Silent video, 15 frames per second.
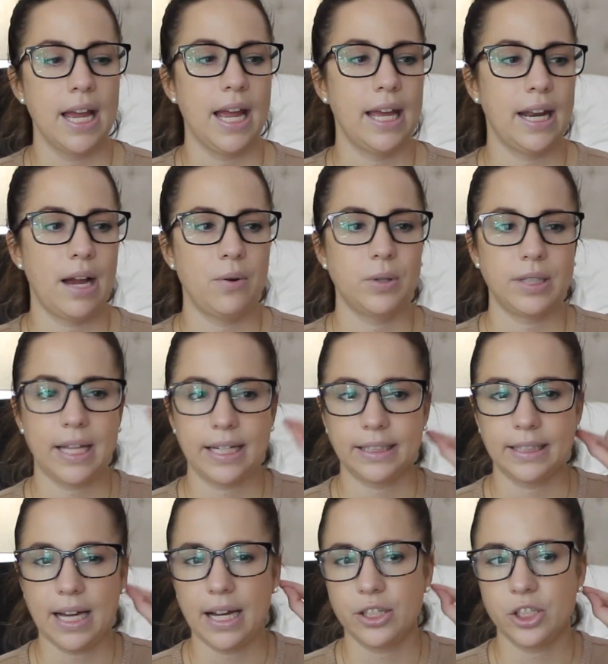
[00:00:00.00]
and I would, like,
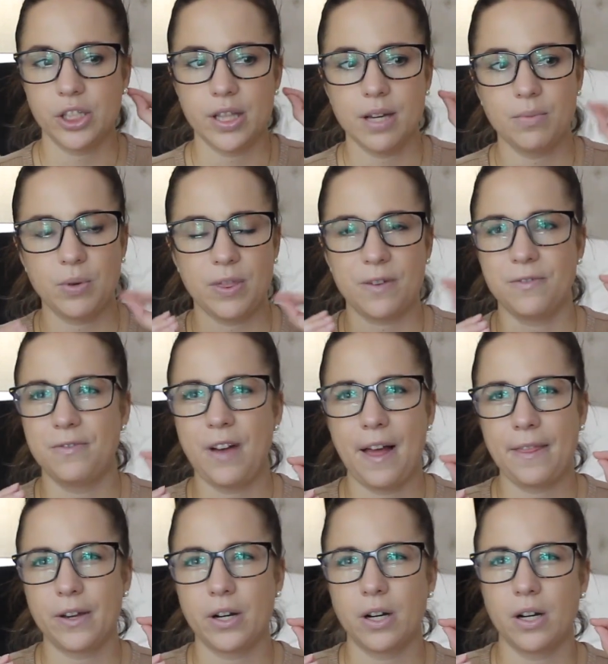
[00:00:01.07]
touch them with a
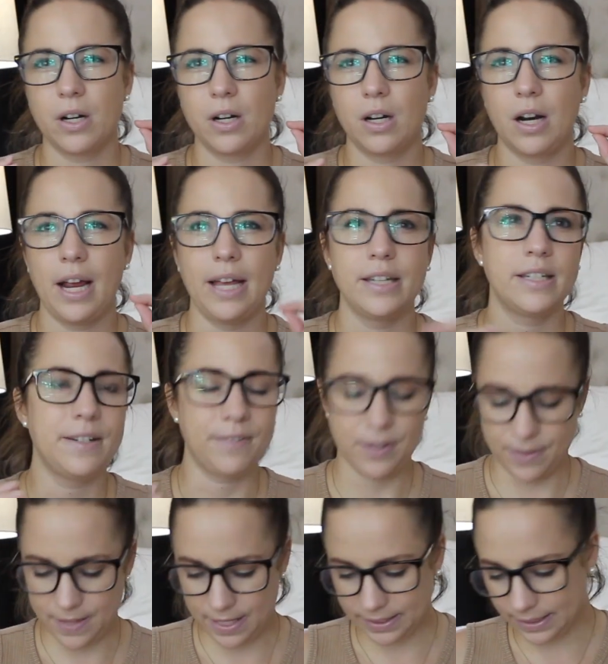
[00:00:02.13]
feather and
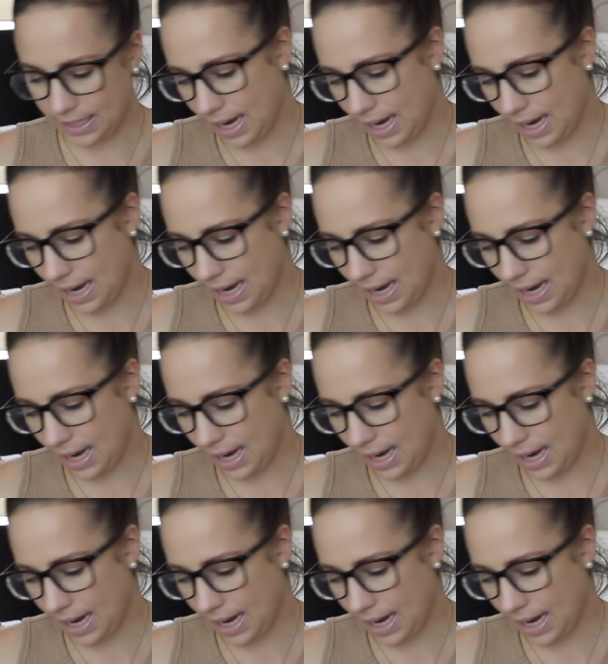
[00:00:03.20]
different things.